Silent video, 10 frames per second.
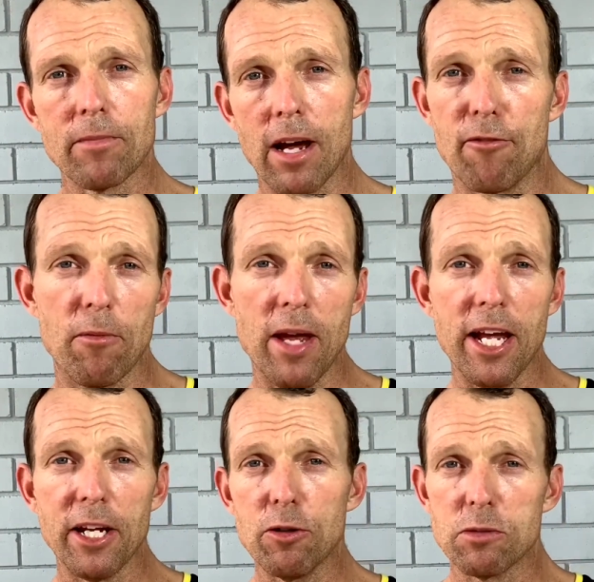And from there,
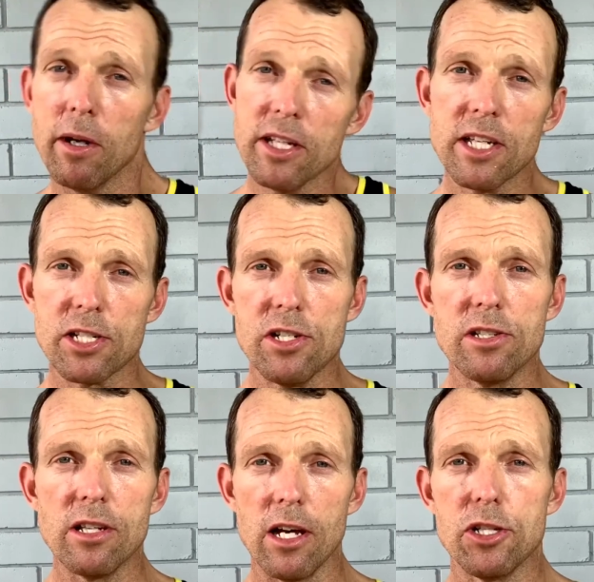you can do as many
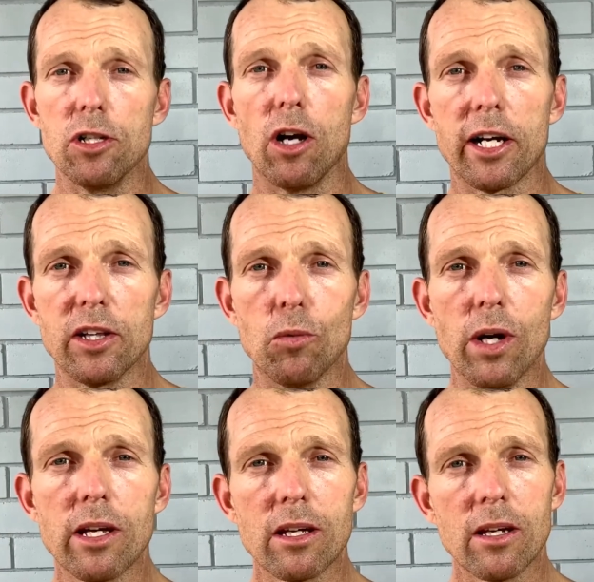sessions as you like in the
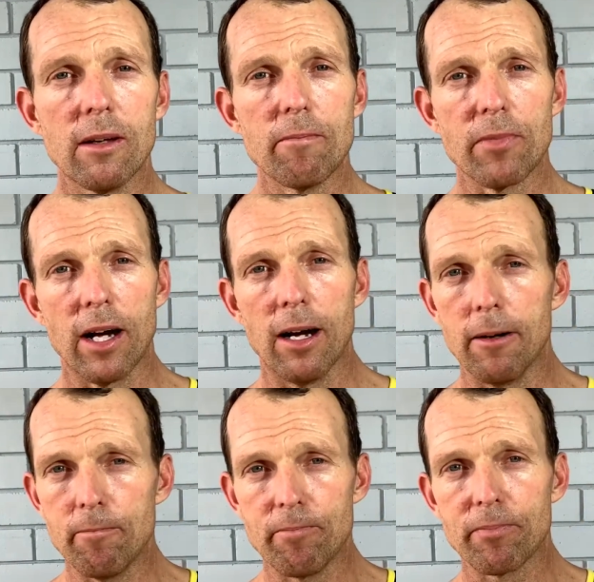week.
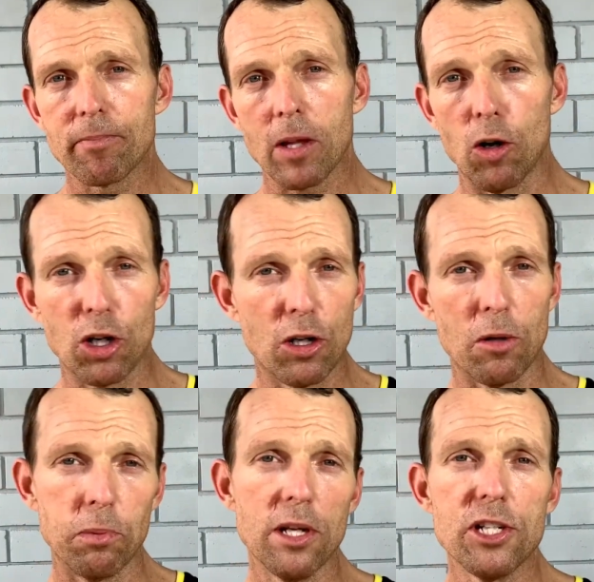On
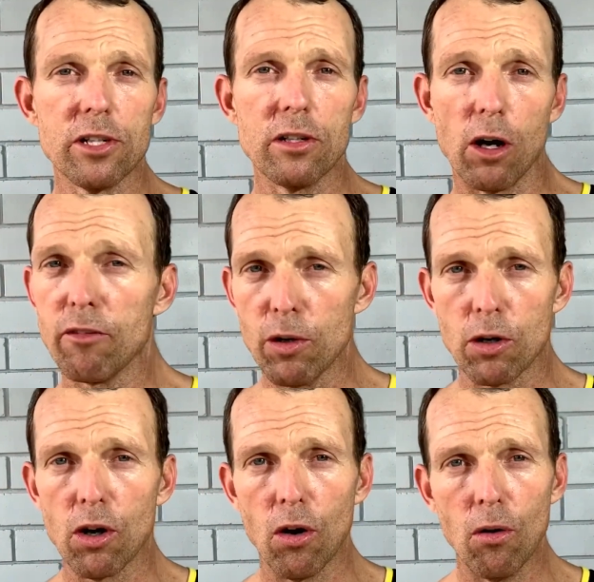completion, I'll give you a
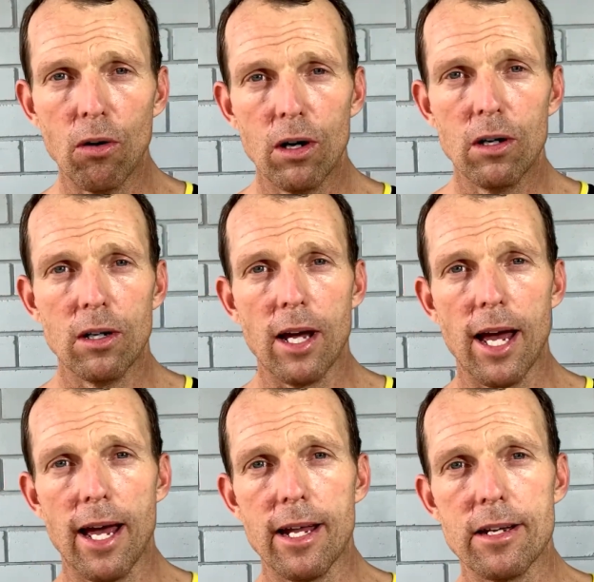call
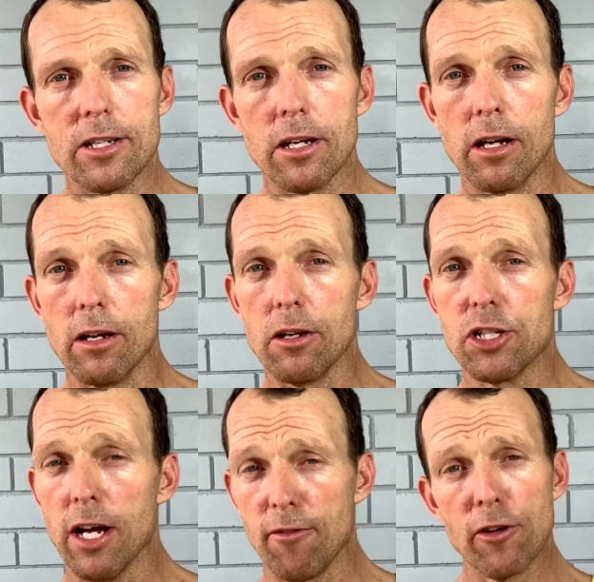and
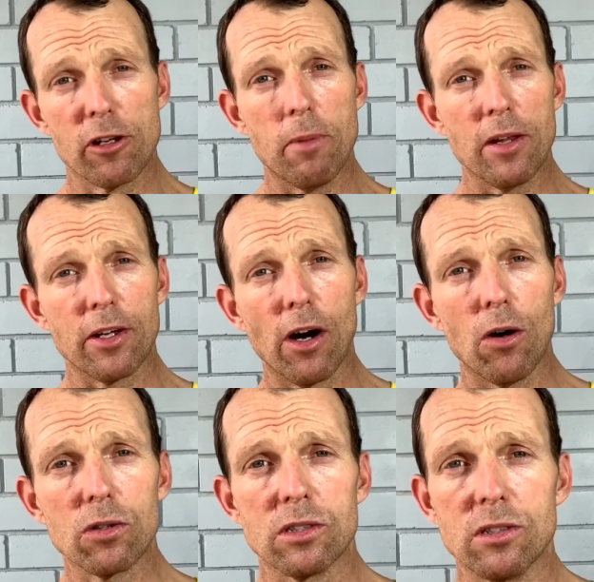chat further about your
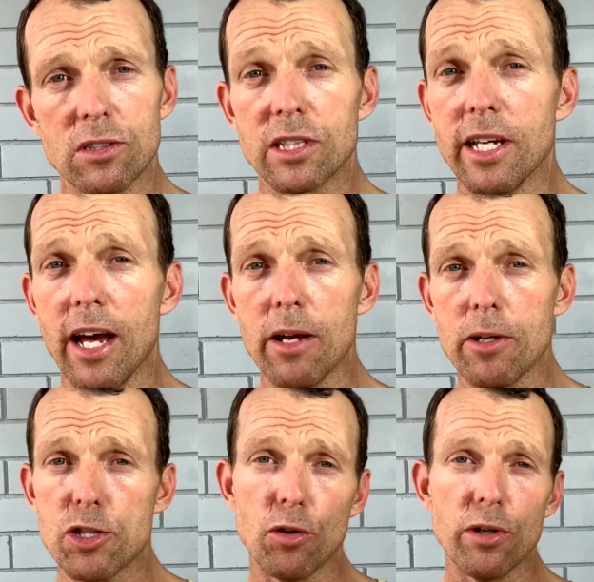goals and see how you
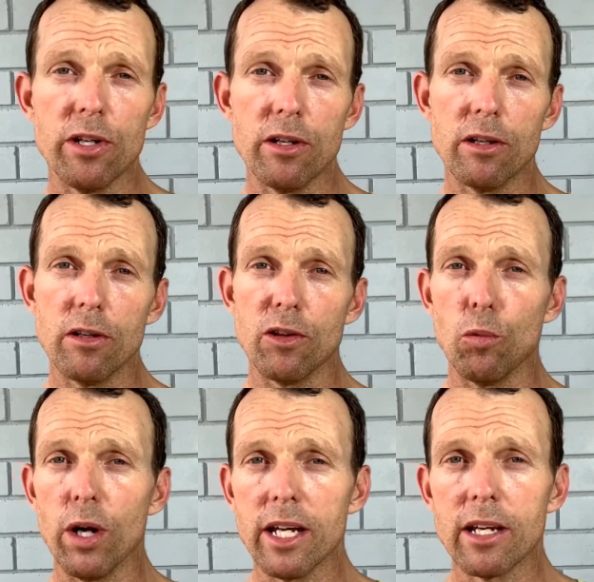enjoyed the
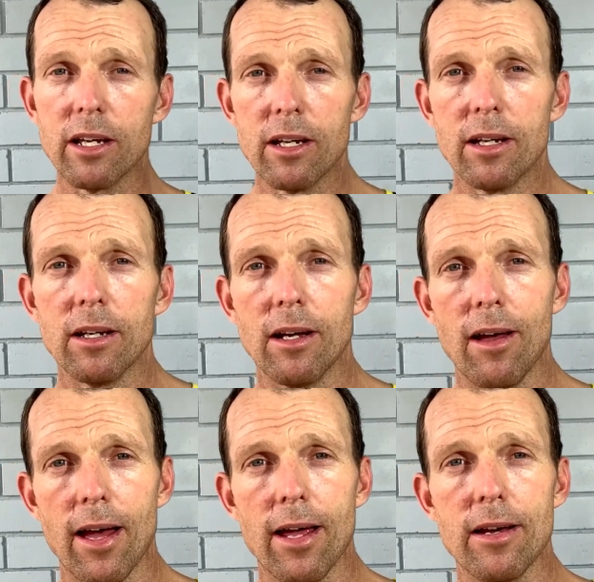week.
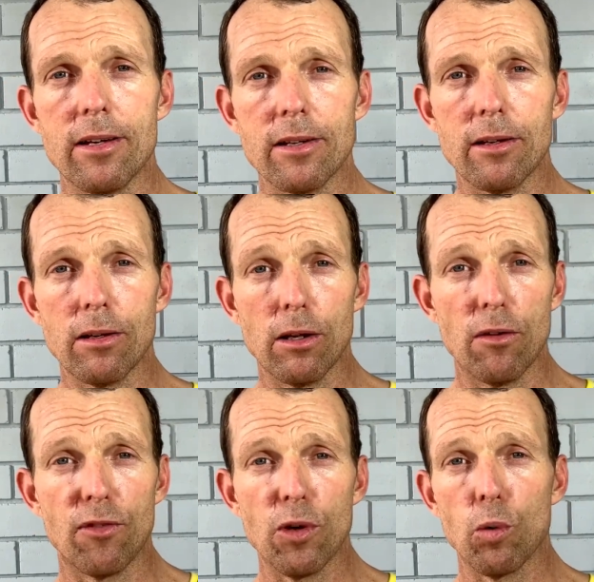And
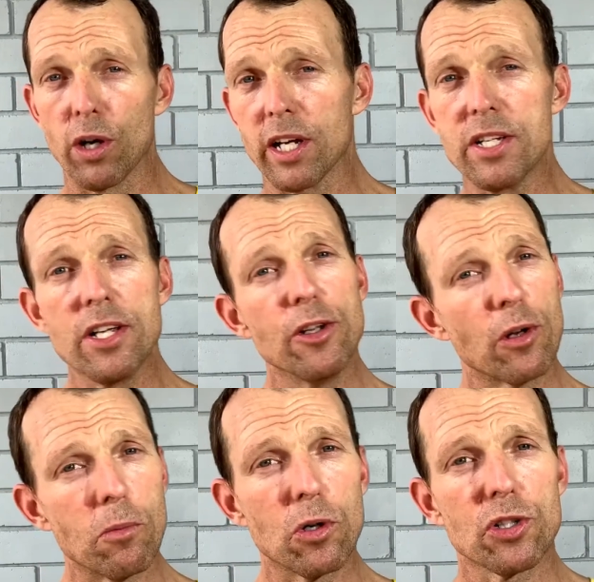if you want to continue
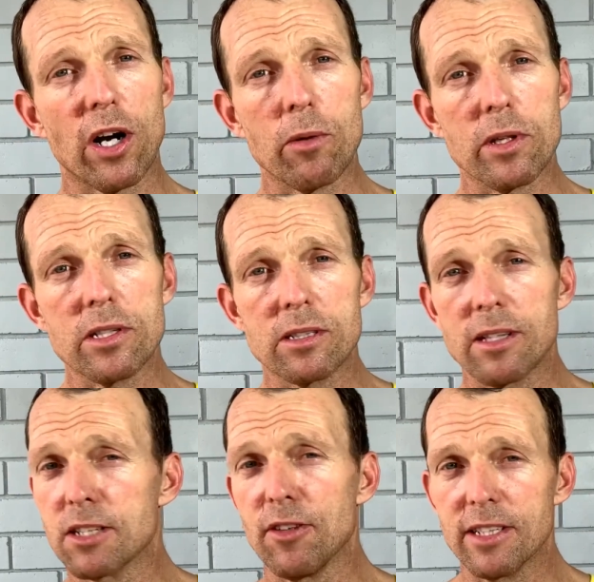doing more training with us,
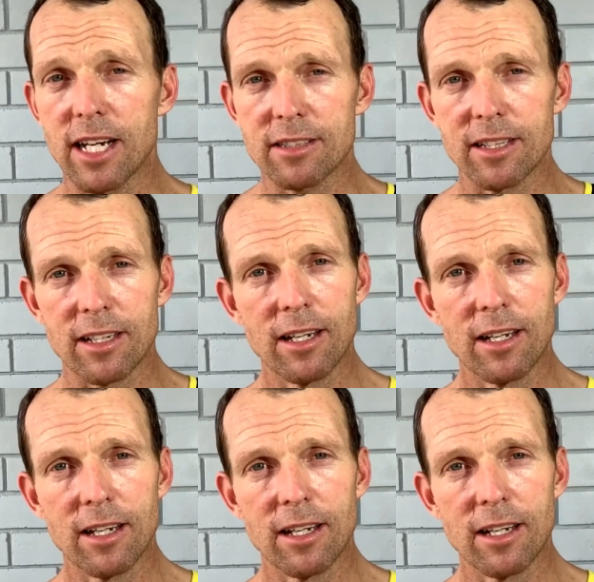that's fantastic.